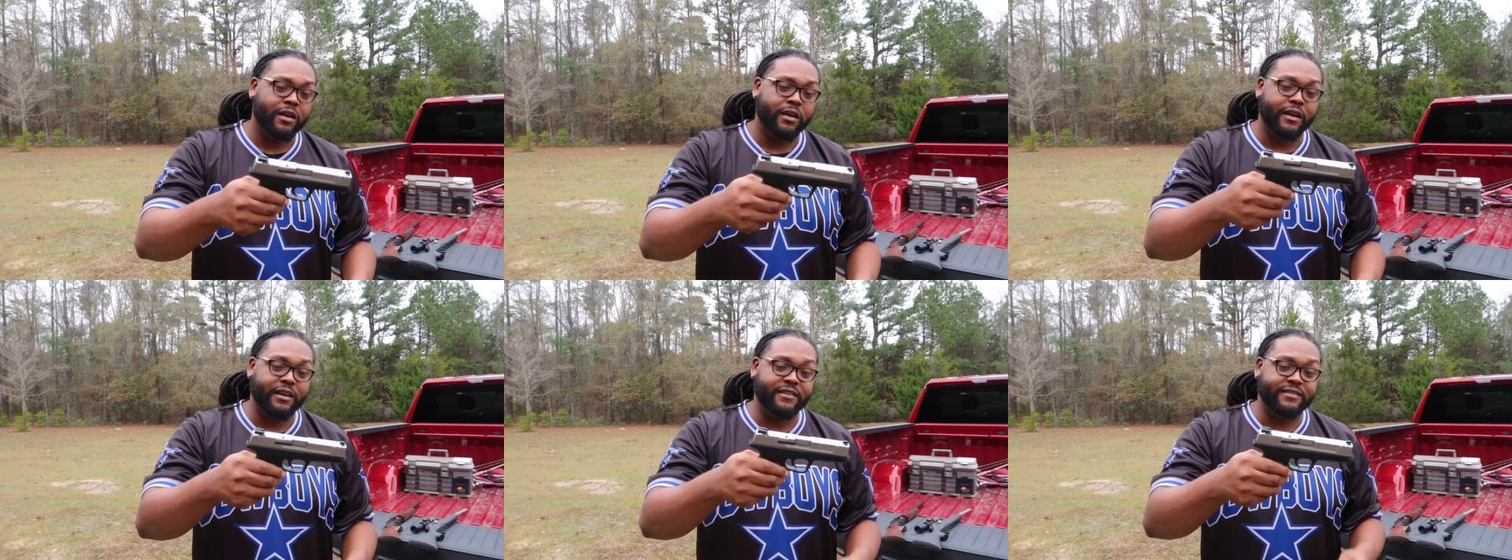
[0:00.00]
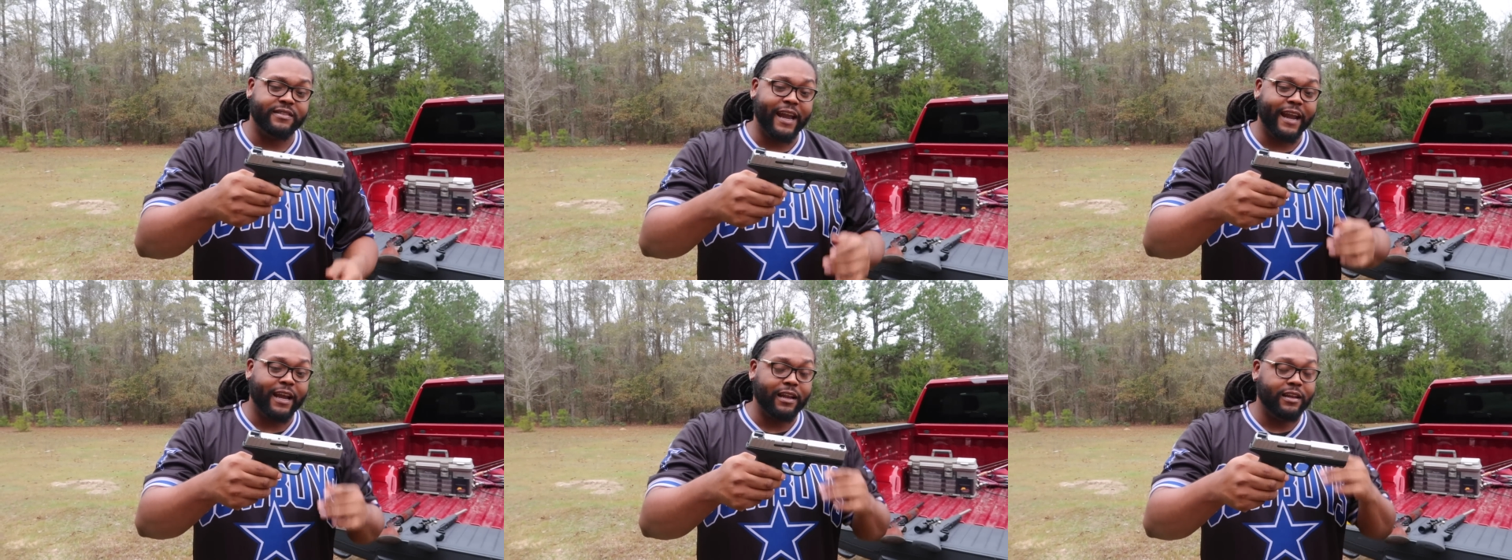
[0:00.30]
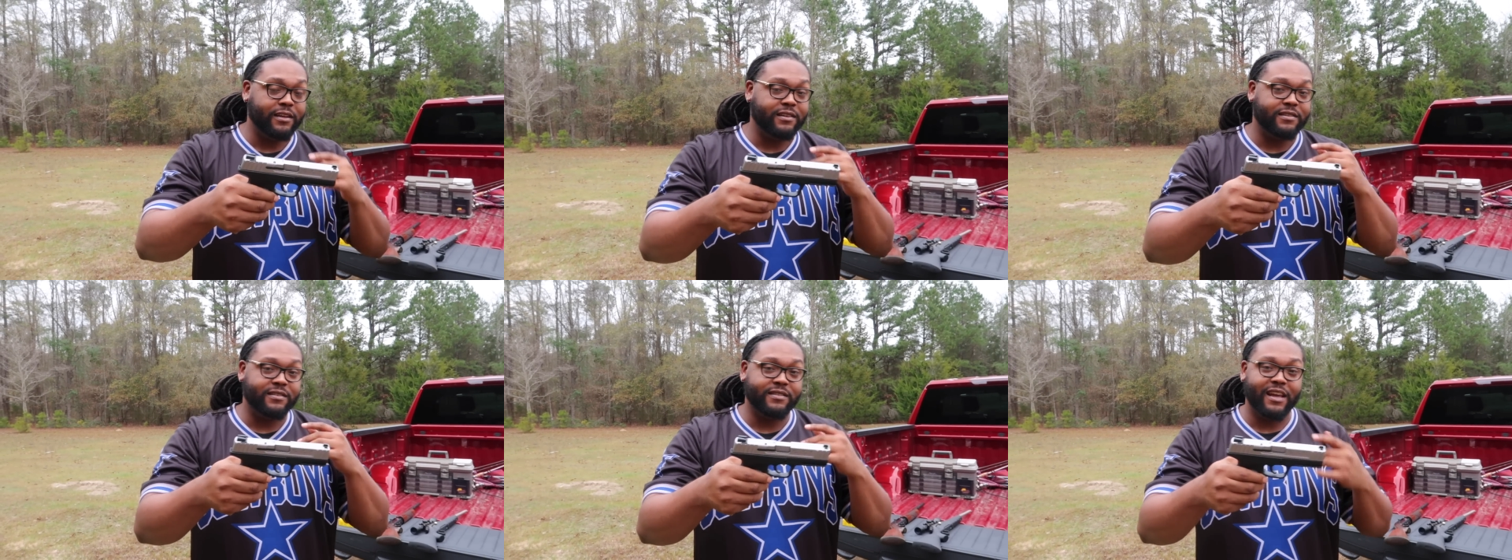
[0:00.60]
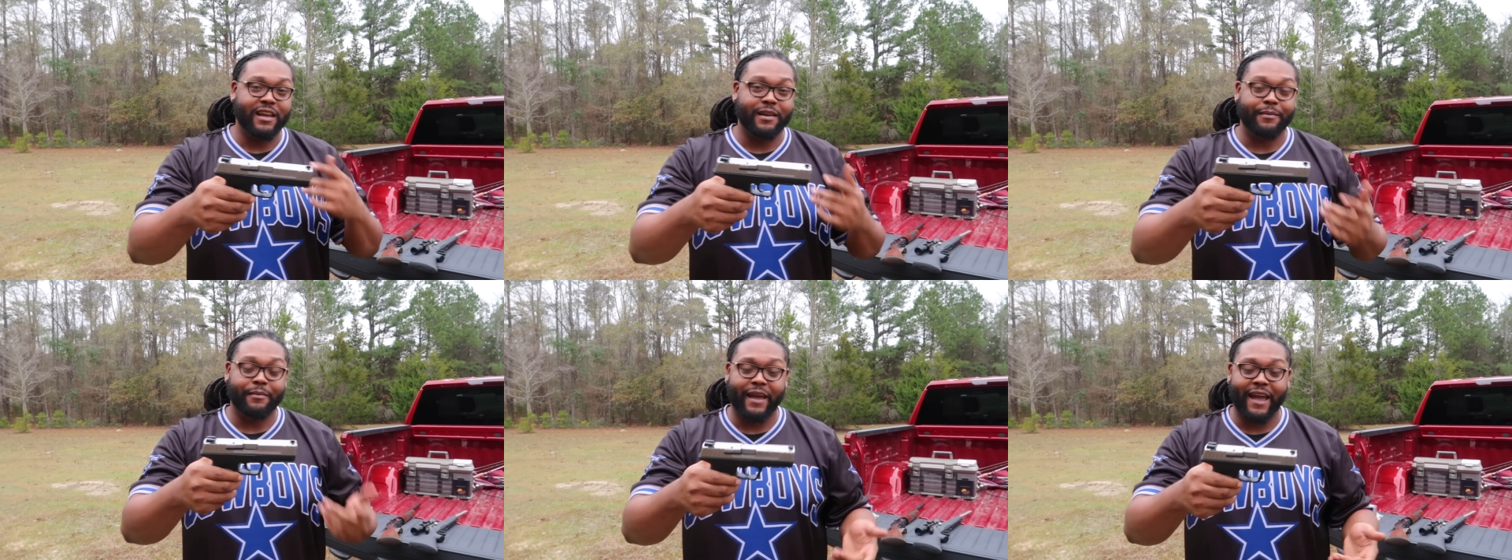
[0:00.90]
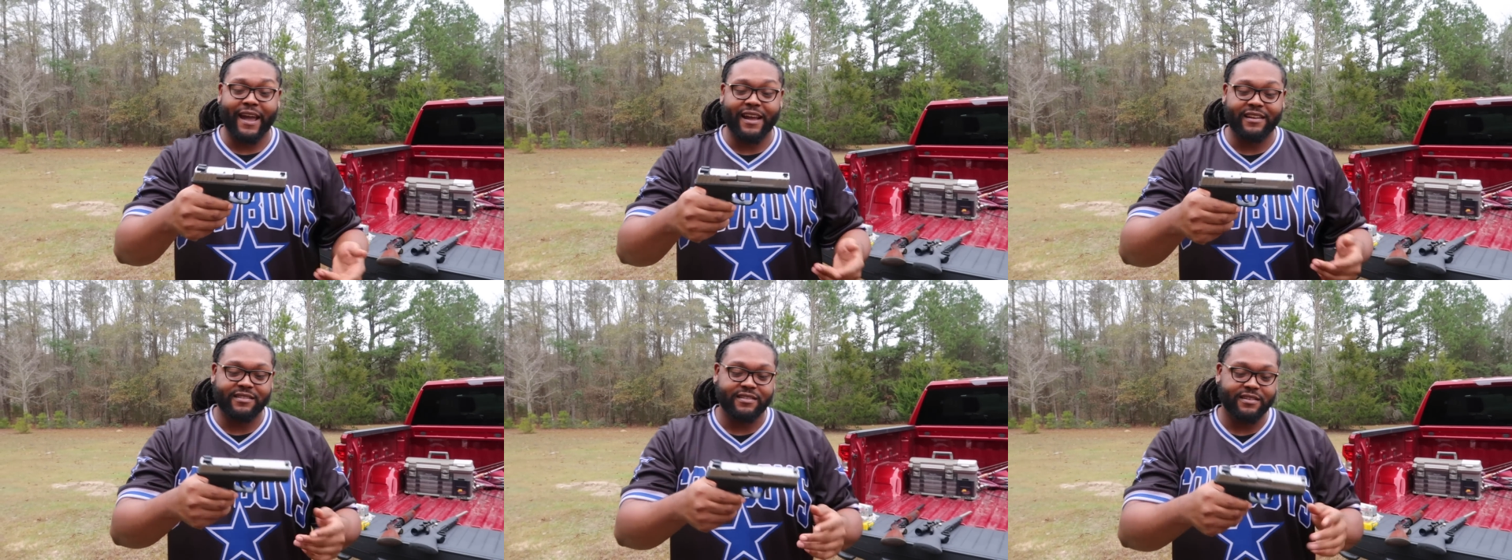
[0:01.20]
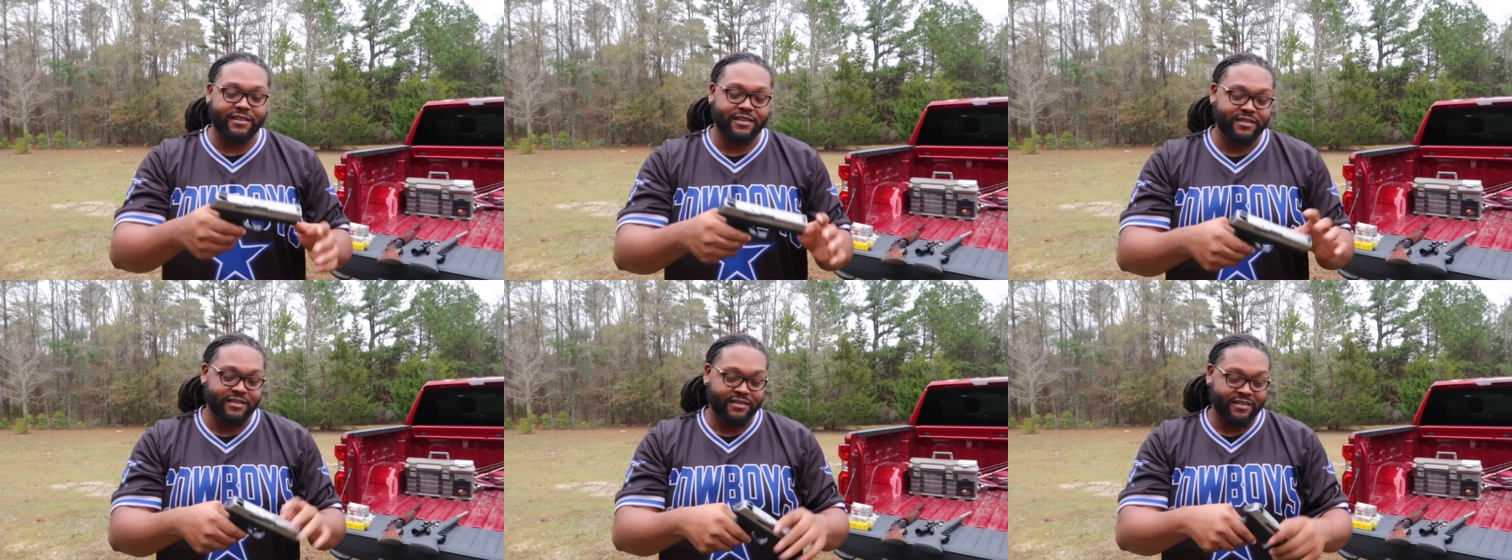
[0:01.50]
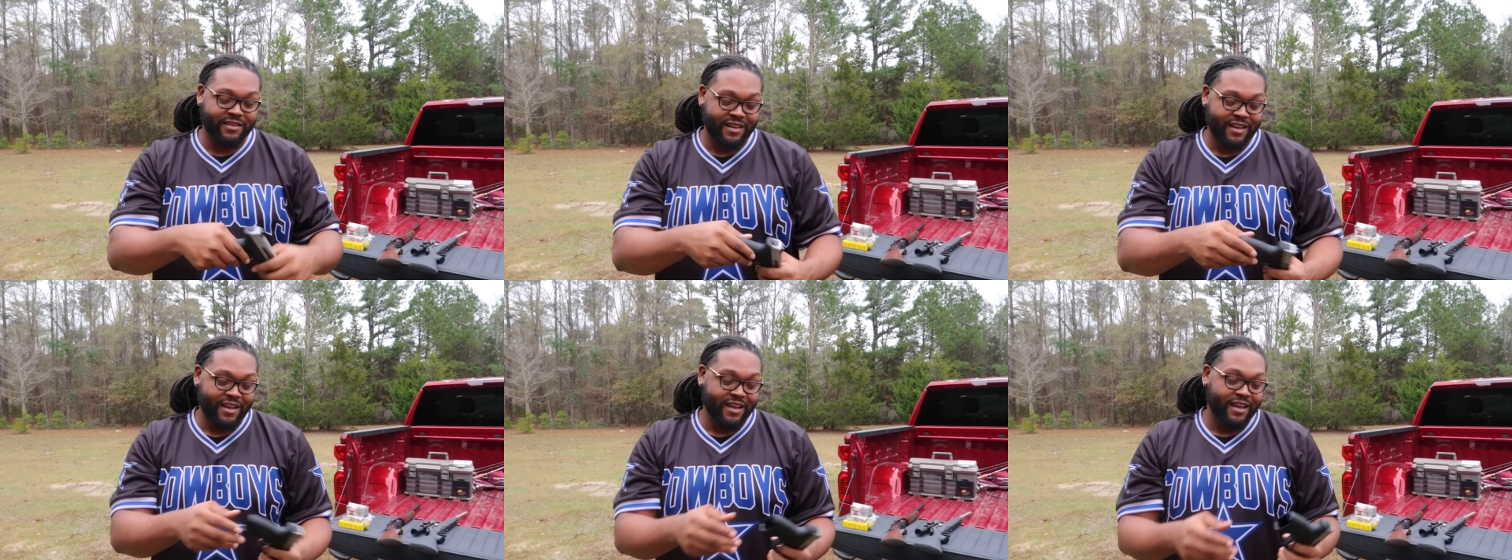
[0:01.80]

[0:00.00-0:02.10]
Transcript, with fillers: exactly the same as this.